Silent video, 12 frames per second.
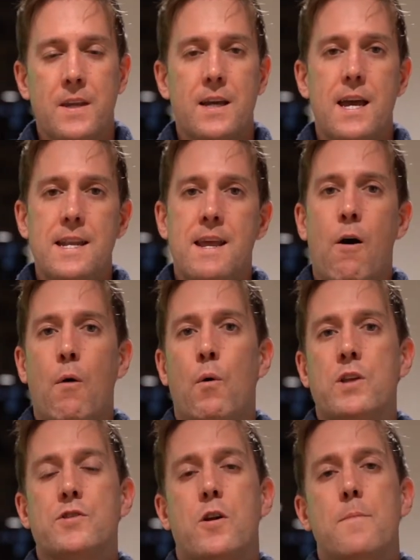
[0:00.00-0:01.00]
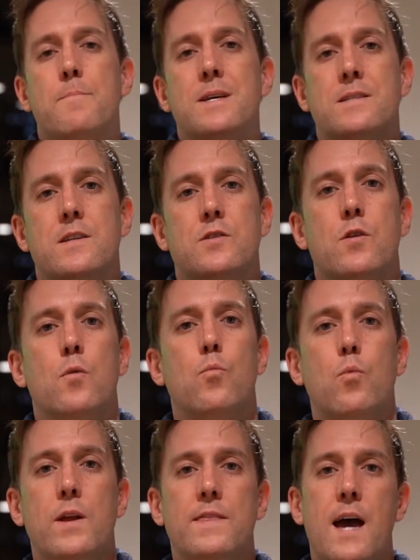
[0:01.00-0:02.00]
And now I want to start a business
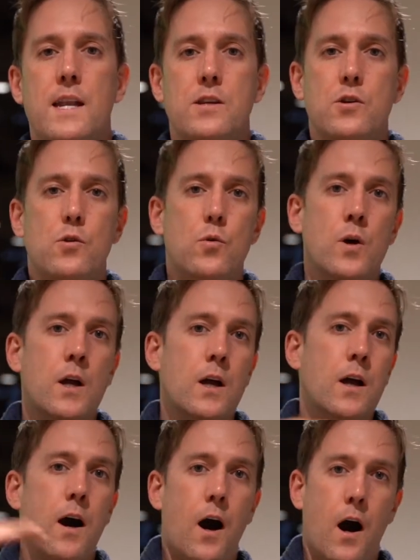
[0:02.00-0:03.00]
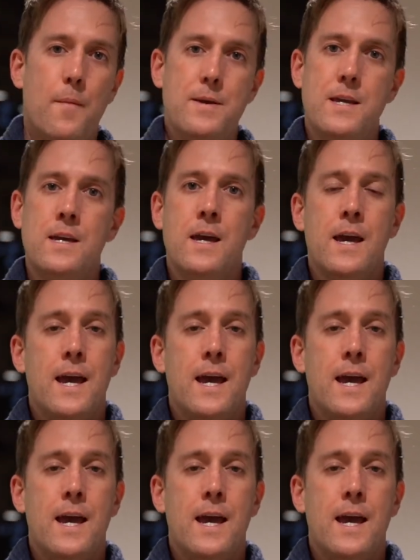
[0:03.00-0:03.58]
with that new hobby